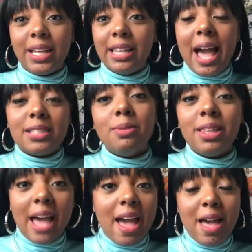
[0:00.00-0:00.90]
Last
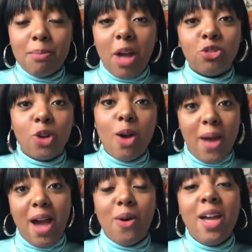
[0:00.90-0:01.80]
month, I had my fro
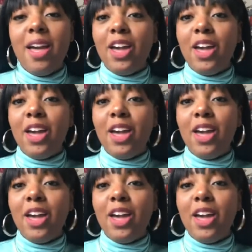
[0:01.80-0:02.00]
out.